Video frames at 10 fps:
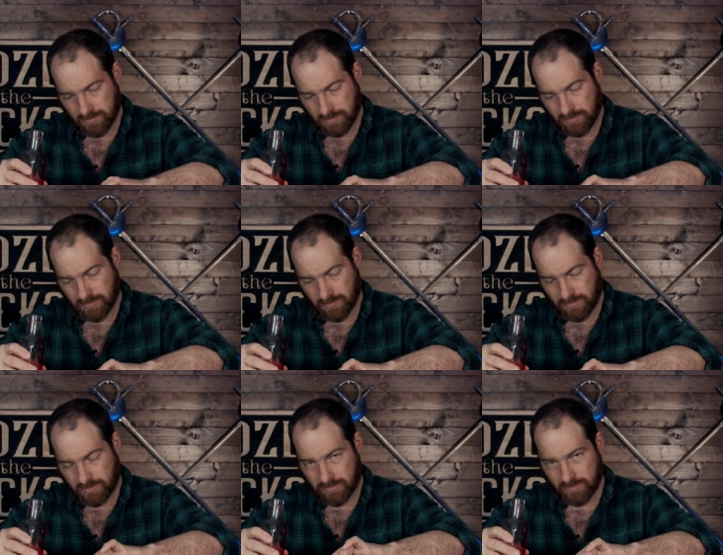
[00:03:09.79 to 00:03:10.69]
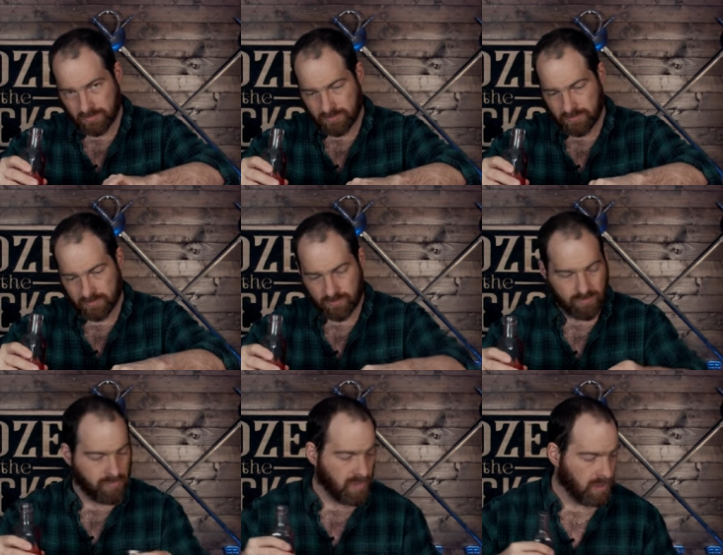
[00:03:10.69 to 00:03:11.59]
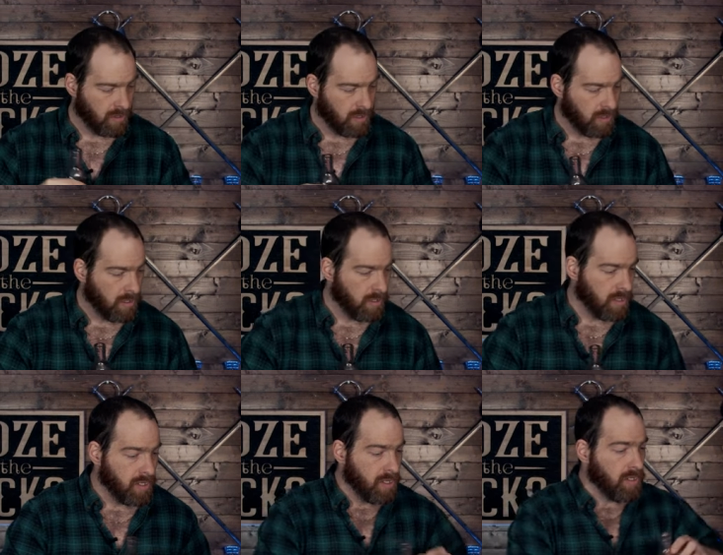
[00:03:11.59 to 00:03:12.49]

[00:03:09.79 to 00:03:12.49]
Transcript: Nobody speaks.